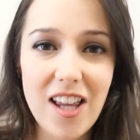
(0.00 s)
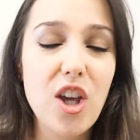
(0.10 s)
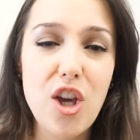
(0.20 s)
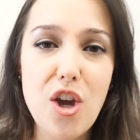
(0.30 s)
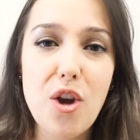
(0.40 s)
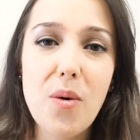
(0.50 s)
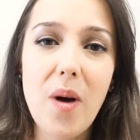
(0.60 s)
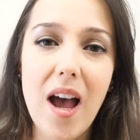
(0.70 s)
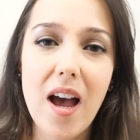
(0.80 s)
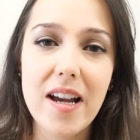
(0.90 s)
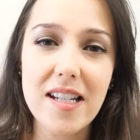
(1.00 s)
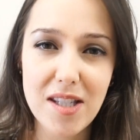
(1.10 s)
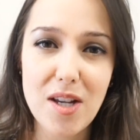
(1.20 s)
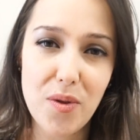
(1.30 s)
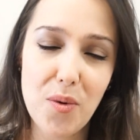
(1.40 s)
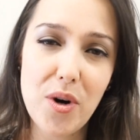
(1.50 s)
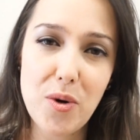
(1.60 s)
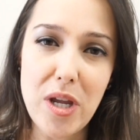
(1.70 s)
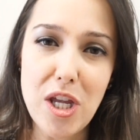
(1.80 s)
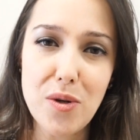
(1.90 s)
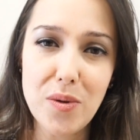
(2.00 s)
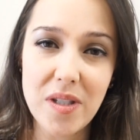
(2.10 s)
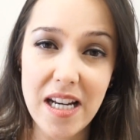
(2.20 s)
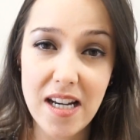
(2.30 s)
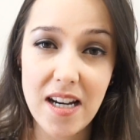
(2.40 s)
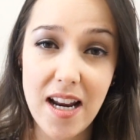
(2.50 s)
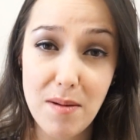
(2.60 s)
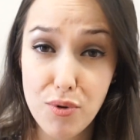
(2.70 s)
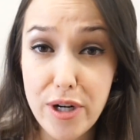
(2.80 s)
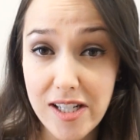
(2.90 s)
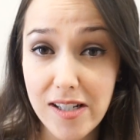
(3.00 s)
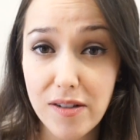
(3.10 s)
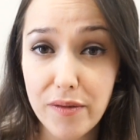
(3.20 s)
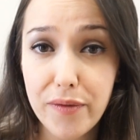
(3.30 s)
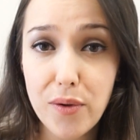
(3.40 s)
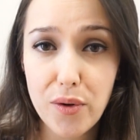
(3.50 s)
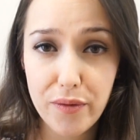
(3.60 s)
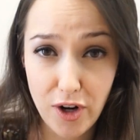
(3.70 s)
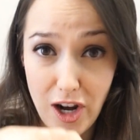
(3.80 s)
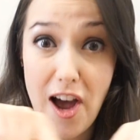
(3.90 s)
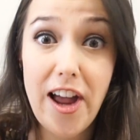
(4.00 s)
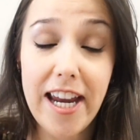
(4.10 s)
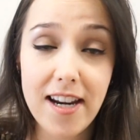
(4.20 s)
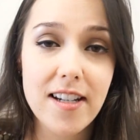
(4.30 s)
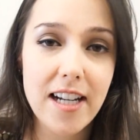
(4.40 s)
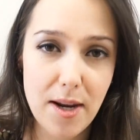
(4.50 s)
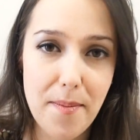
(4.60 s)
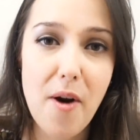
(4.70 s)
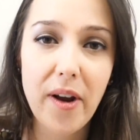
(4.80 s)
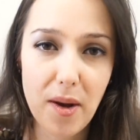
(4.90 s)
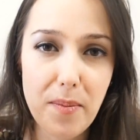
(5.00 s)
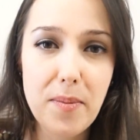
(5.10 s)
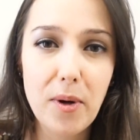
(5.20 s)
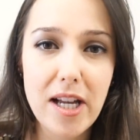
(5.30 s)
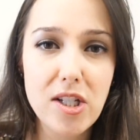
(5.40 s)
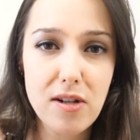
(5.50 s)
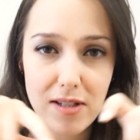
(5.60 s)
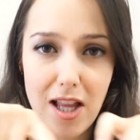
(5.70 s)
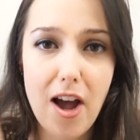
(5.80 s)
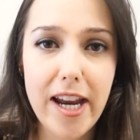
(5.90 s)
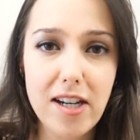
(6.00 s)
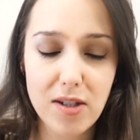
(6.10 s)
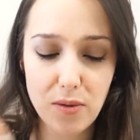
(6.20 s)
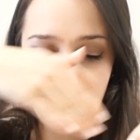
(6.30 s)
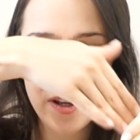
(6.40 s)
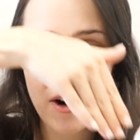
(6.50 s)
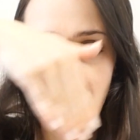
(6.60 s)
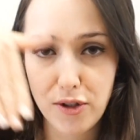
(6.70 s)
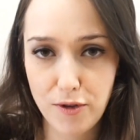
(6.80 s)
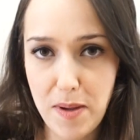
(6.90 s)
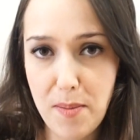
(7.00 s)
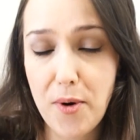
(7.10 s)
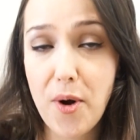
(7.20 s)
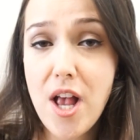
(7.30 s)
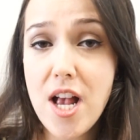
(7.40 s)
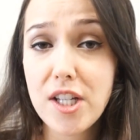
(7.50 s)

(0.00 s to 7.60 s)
Queue is the word we use in Britain for line. In America people like to use line, so when there are lots of people.